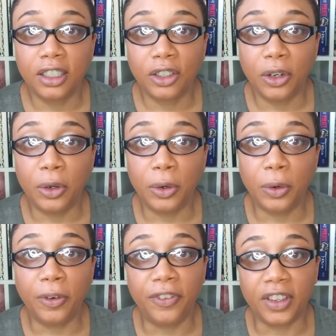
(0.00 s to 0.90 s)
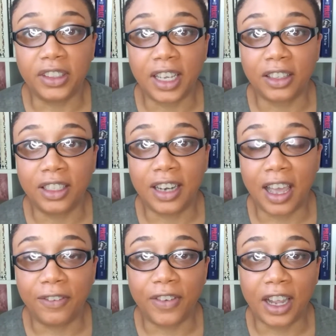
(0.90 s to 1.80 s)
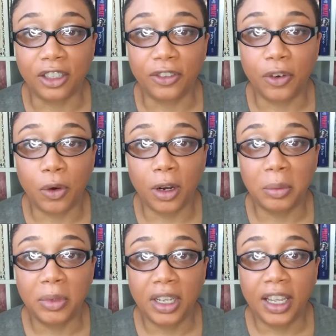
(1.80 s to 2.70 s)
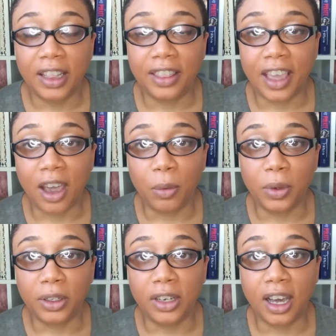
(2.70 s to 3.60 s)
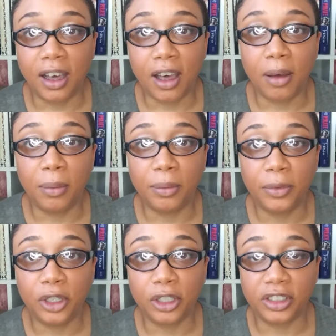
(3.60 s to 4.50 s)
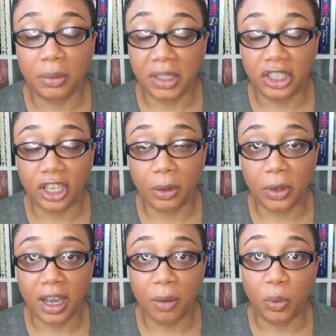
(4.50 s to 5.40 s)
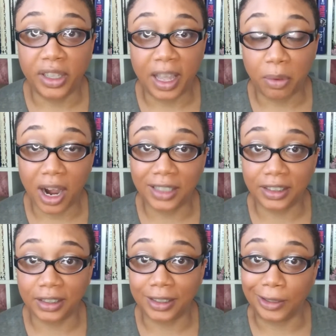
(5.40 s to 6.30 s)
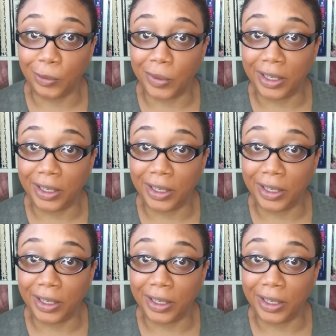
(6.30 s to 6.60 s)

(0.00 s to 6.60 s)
who filled out the non-filer form, that will come, your stimulus check will come when they process it,